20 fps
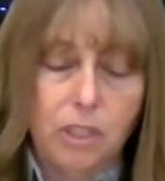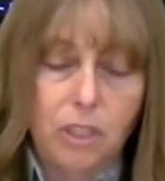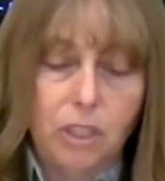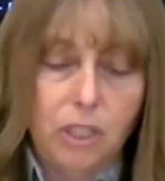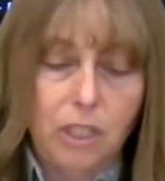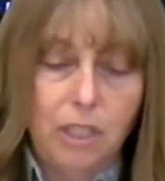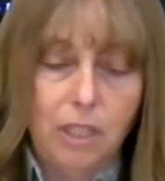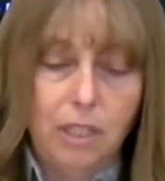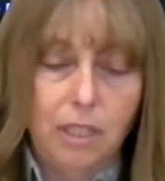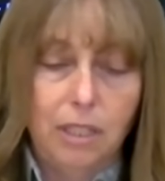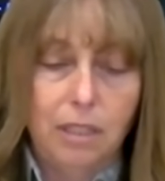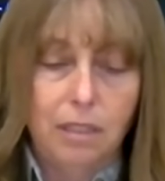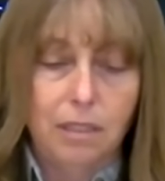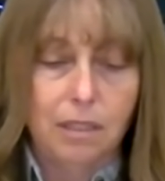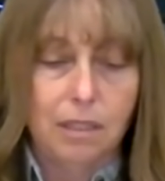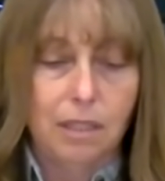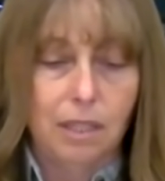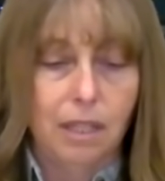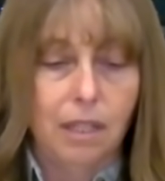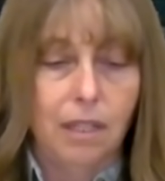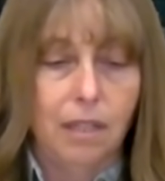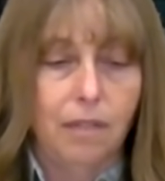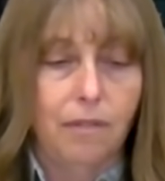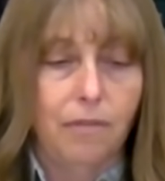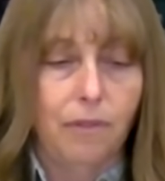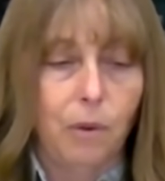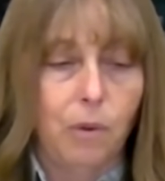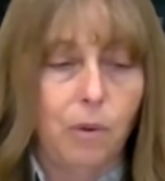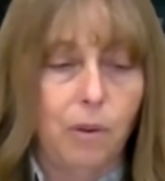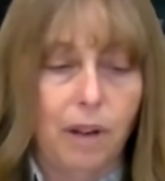She sent a
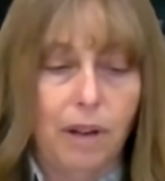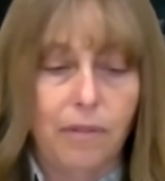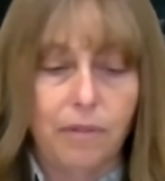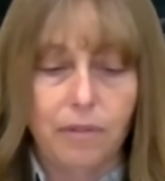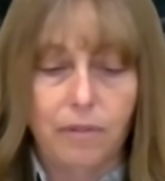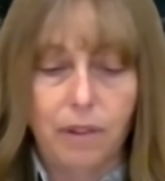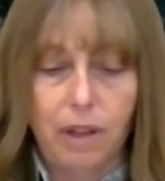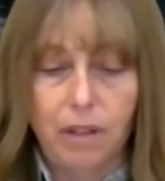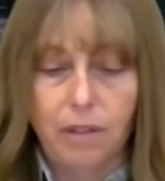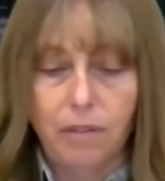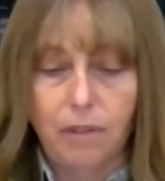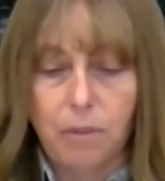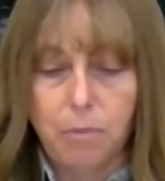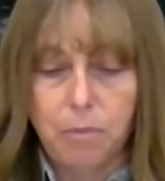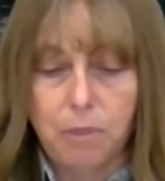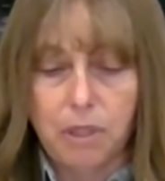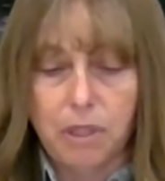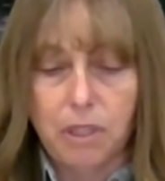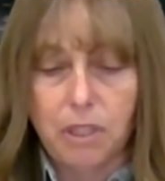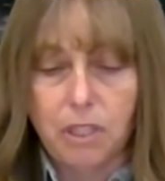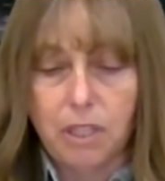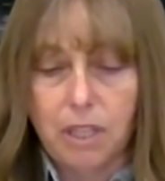photograph of all of her books.